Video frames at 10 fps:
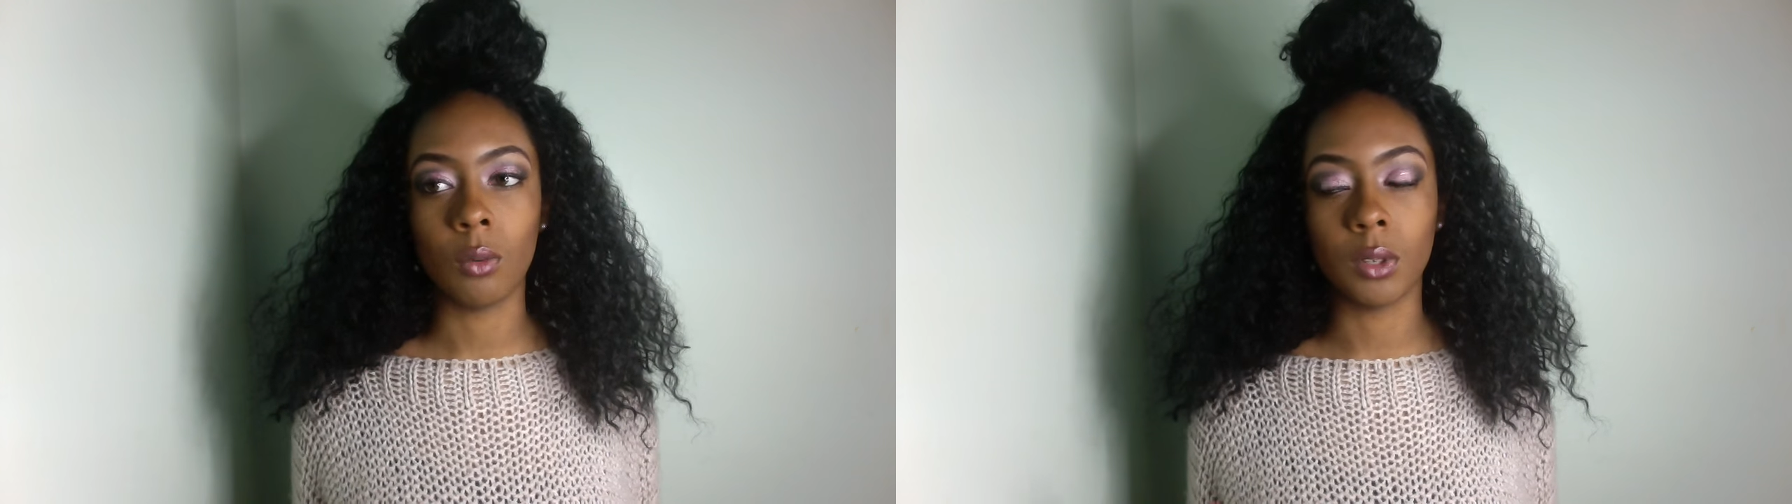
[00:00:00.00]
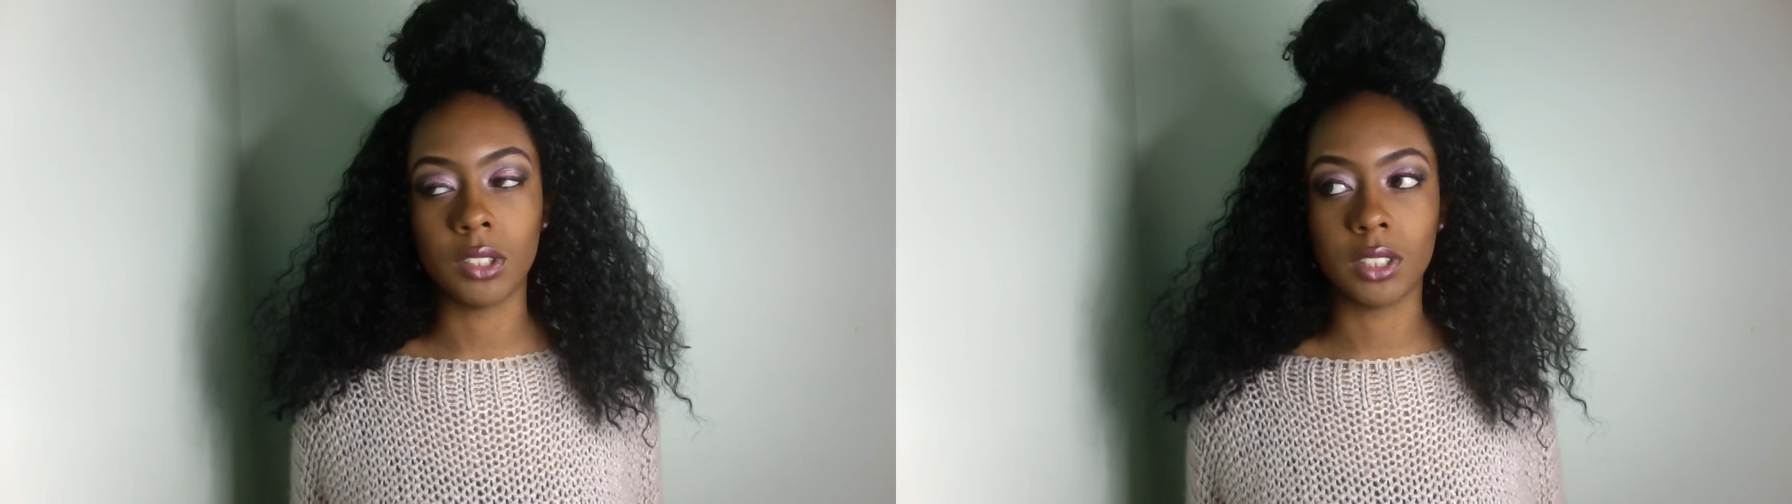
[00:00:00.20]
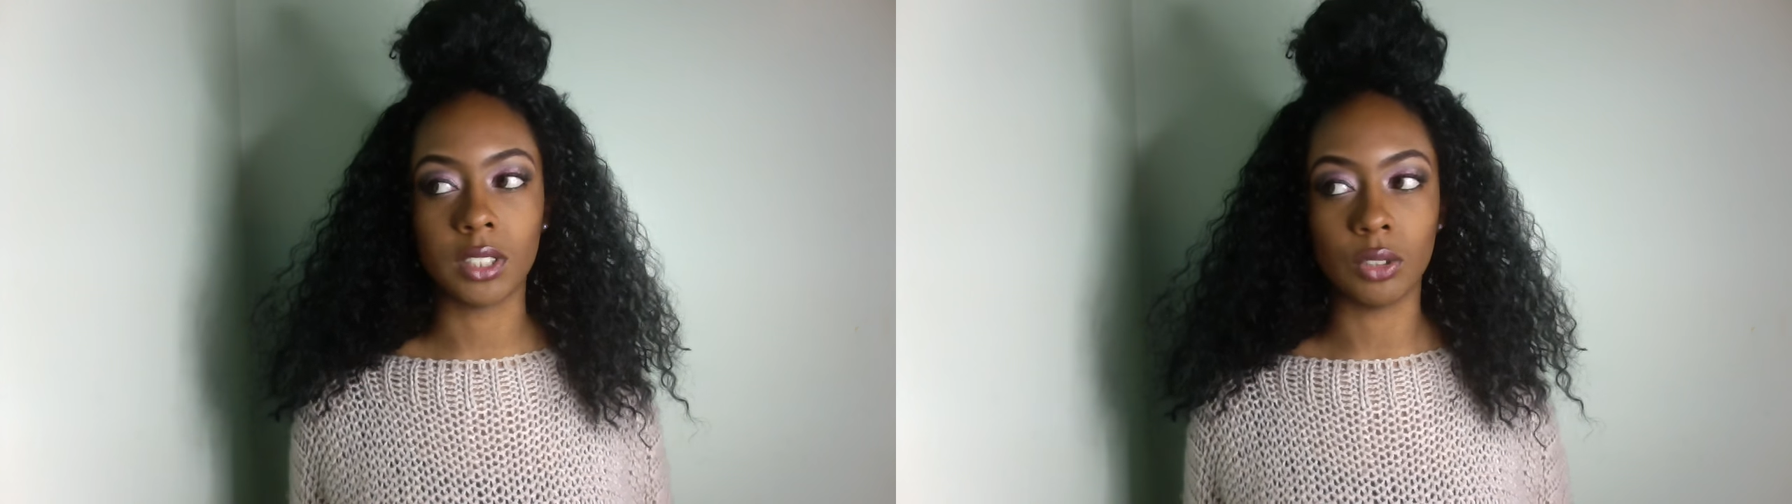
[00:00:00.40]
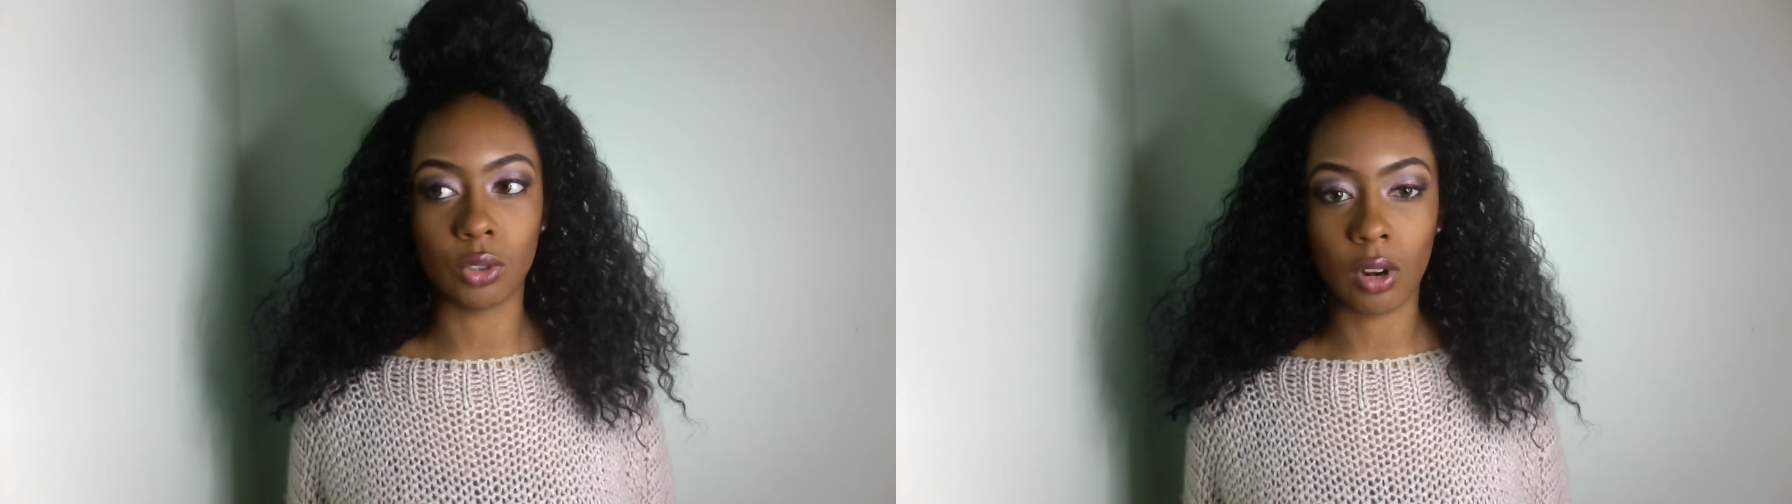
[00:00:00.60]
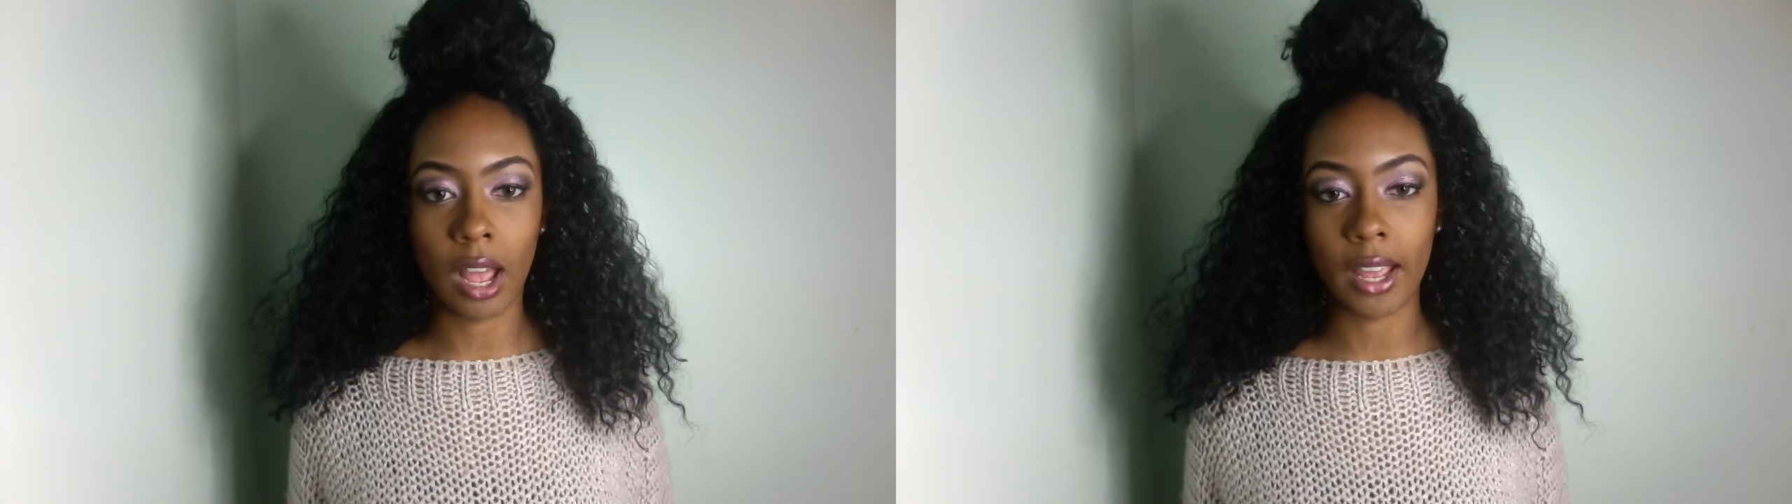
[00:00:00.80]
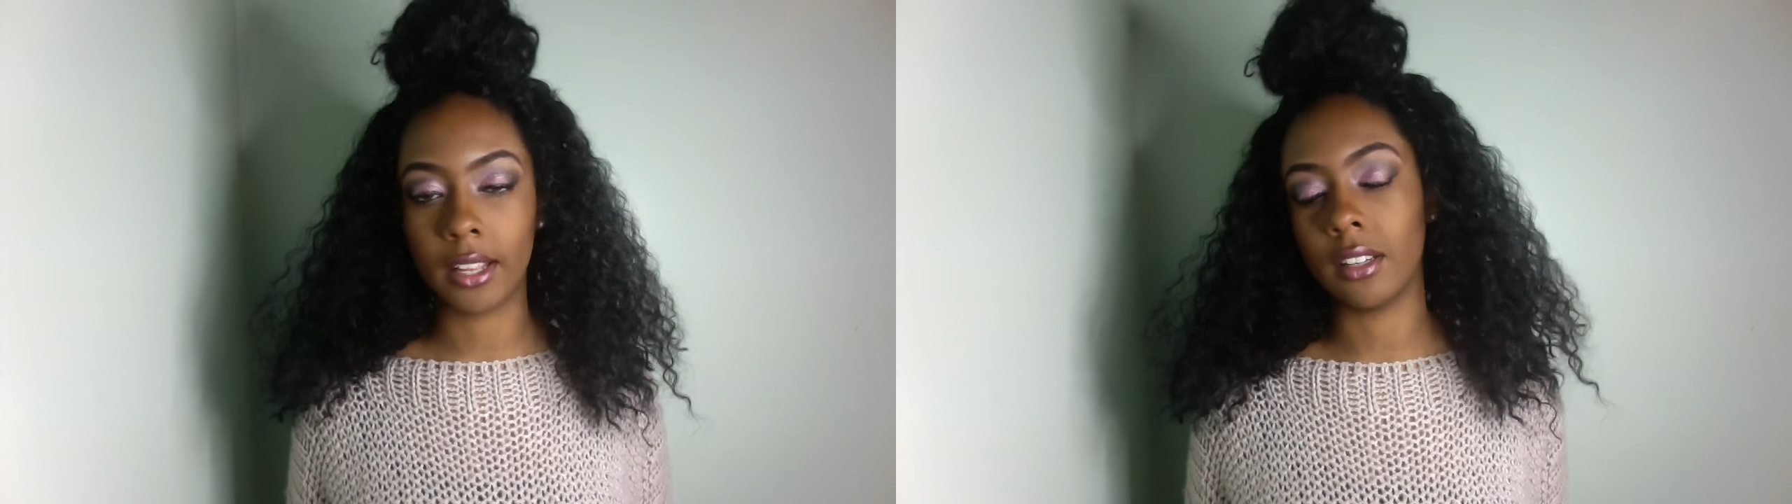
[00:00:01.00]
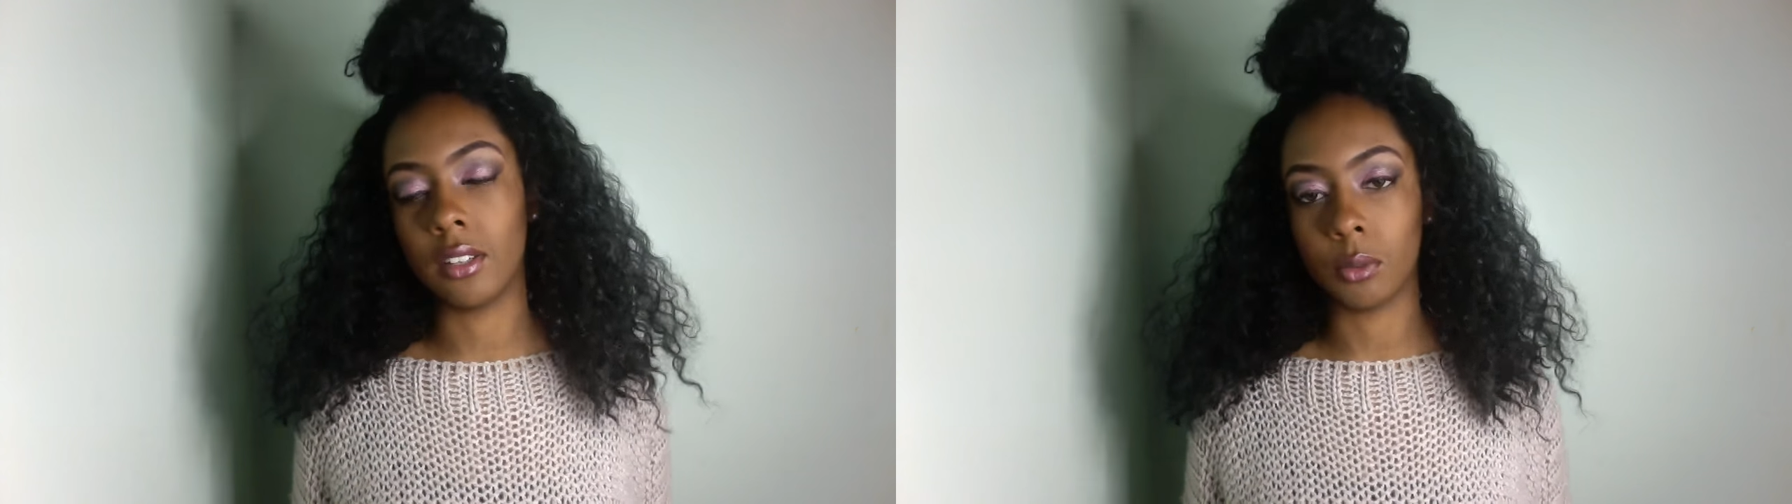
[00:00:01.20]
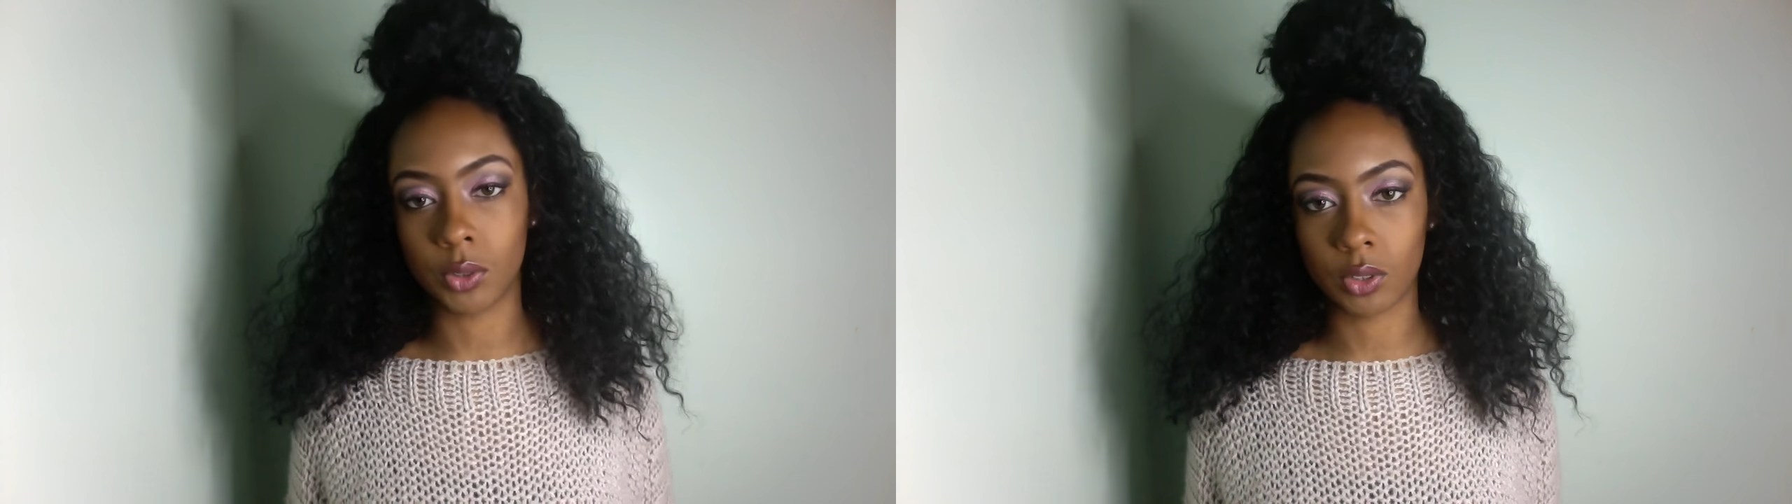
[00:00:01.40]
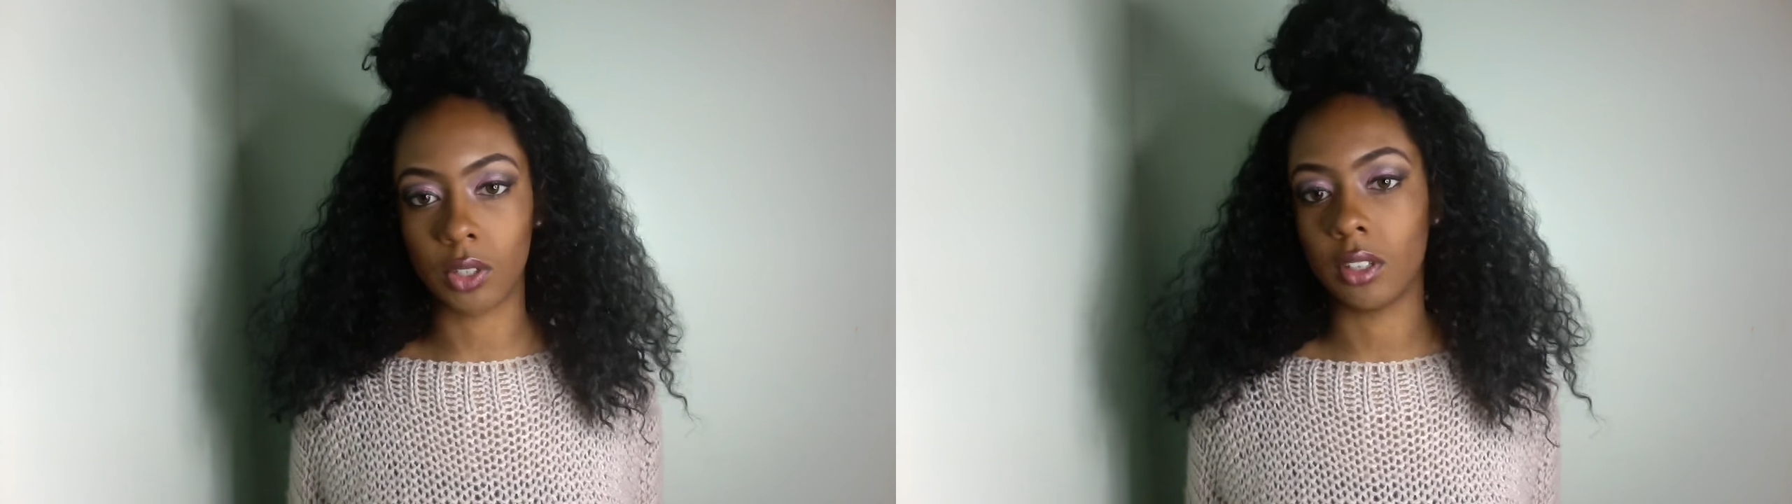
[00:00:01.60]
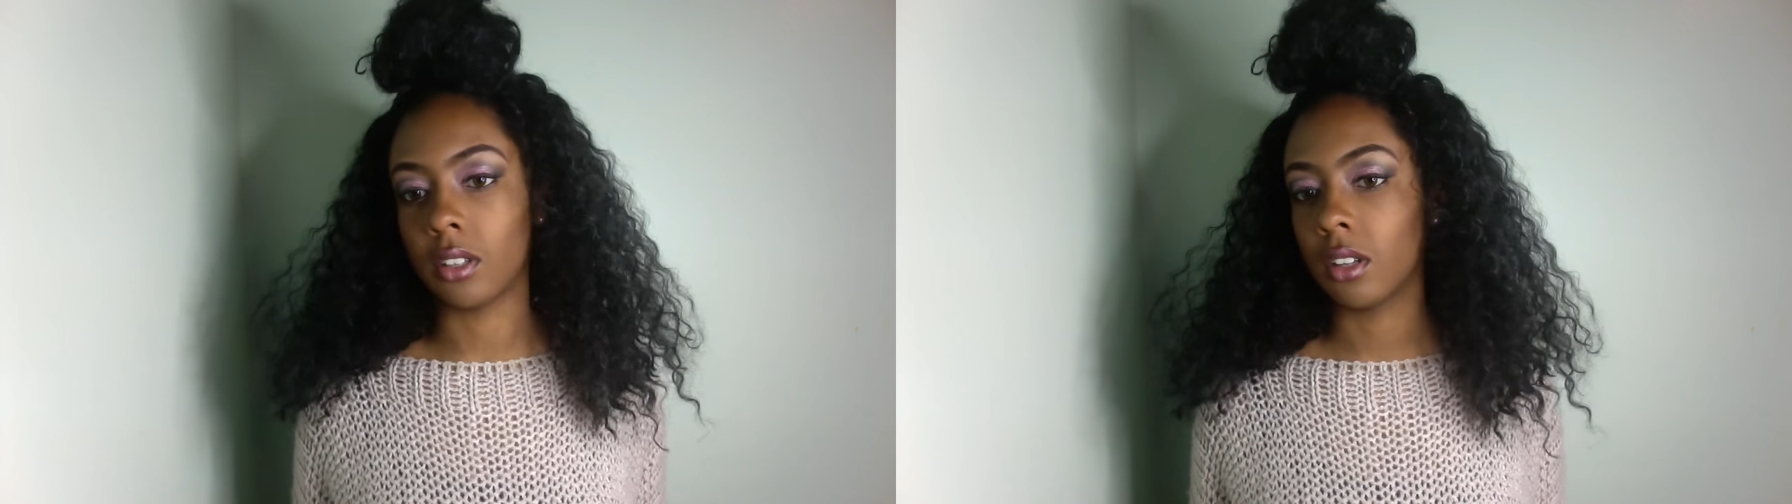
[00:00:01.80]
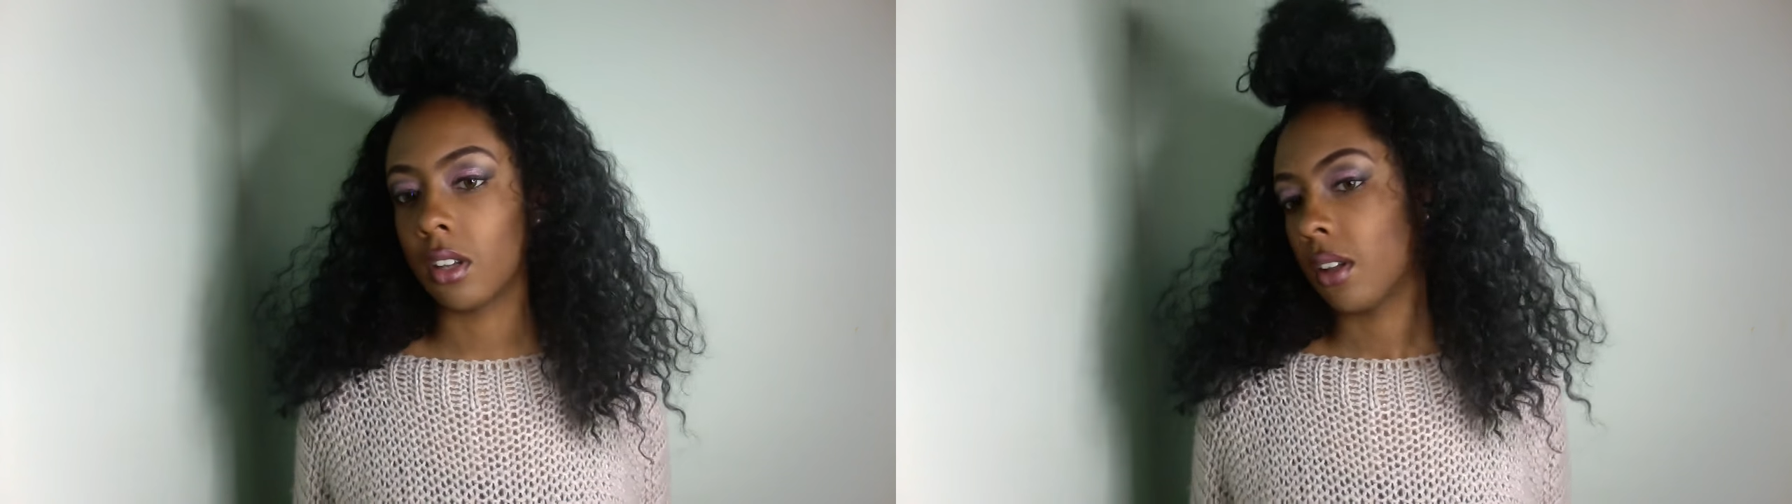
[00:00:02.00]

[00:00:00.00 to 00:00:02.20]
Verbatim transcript: once it dried and it was good.